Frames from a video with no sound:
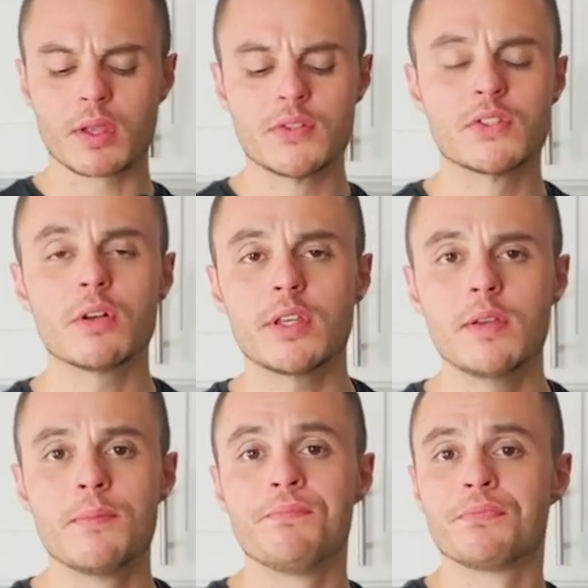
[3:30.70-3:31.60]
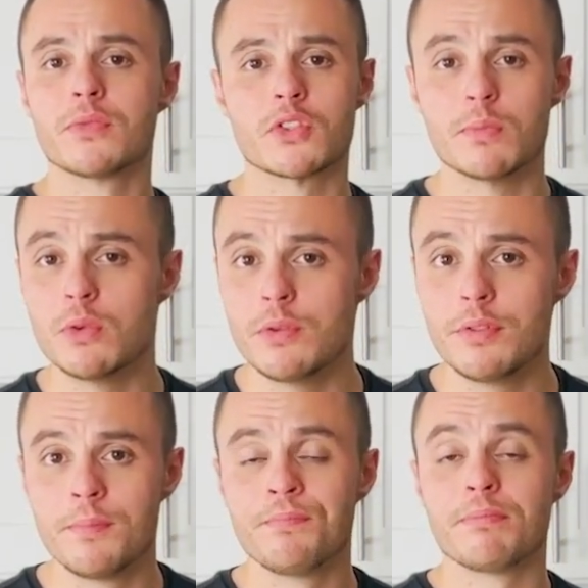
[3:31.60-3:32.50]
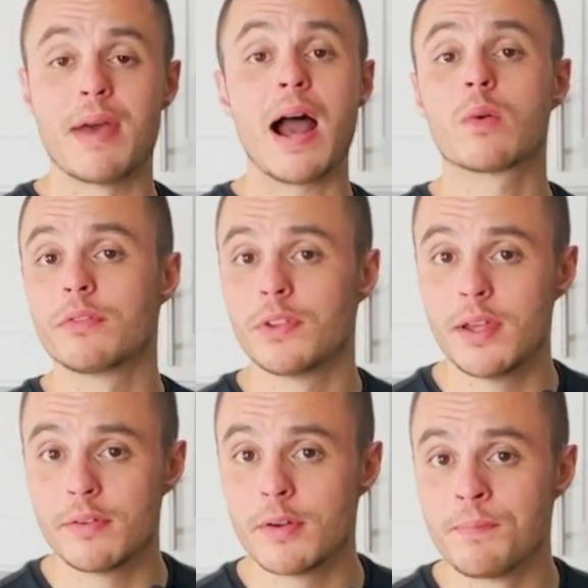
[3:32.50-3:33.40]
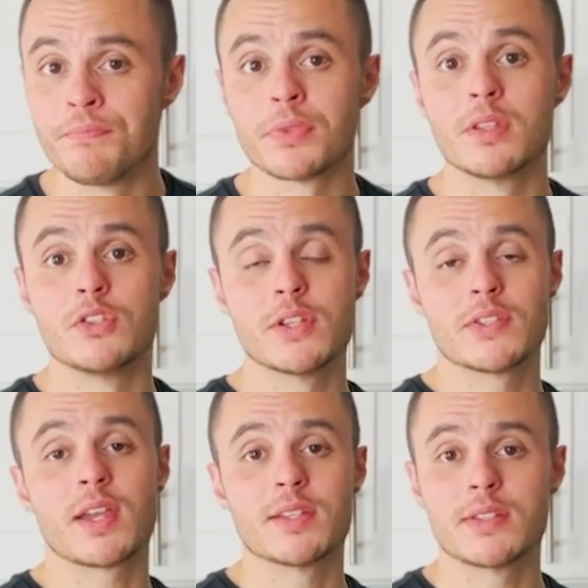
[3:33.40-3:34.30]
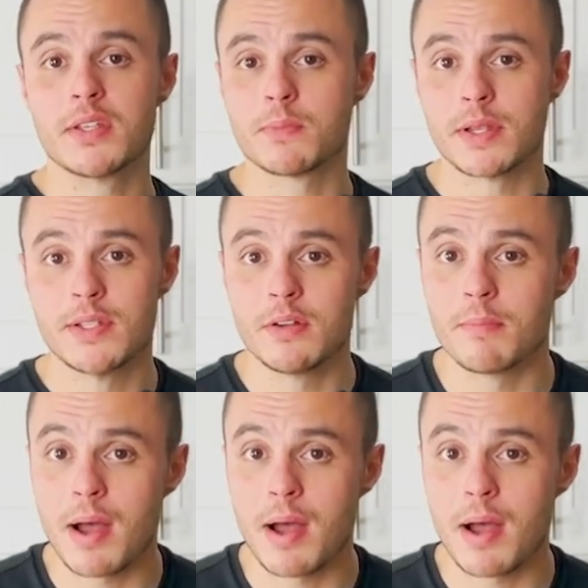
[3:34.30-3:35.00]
Silky, smooth, packed with flavor, just like it says in my Tinder